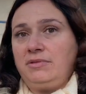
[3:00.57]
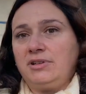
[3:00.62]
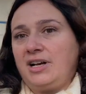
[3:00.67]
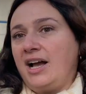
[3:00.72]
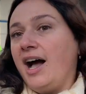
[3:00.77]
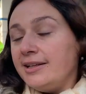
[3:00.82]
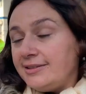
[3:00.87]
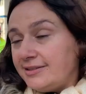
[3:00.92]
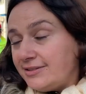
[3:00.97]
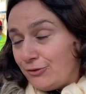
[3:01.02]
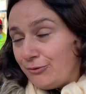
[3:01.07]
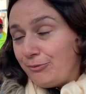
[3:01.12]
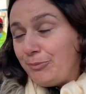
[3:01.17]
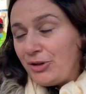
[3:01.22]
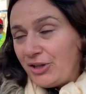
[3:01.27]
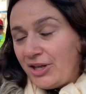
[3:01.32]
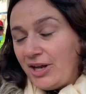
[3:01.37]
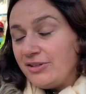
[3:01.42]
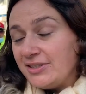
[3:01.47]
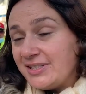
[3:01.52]
cut of
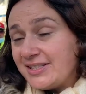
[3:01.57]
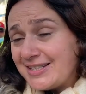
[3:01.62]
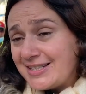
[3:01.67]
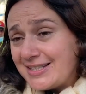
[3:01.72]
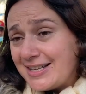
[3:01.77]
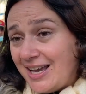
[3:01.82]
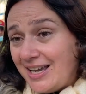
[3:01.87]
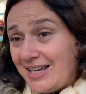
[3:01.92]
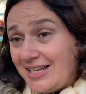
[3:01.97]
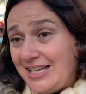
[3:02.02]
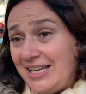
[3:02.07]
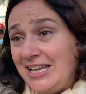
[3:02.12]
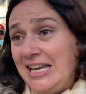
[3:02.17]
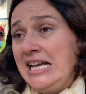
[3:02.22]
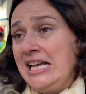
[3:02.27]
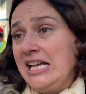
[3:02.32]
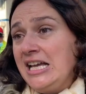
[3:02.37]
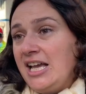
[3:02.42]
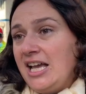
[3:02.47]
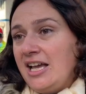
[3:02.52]
Bulgarian society.
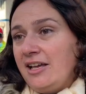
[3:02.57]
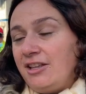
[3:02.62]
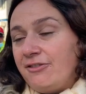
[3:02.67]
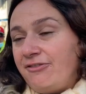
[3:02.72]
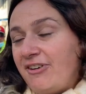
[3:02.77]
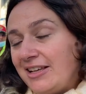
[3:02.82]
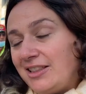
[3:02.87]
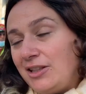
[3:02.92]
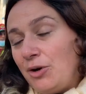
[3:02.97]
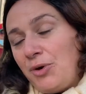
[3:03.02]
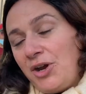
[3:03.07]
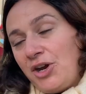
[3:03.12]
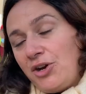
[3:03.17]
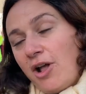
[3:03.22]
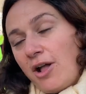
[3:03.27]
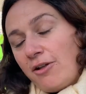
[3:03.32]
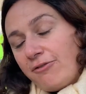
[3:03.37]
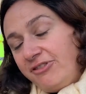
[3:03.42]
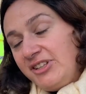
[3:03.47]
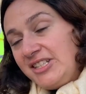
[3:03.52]
The fact that we are
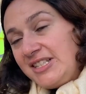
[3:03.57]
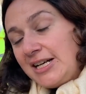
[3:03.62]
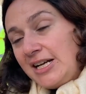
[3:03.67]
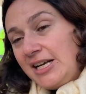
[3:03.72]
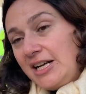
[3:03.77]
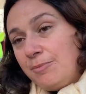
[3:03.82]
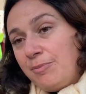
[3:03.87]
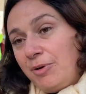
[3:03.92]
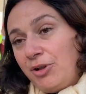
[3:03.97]
not physically in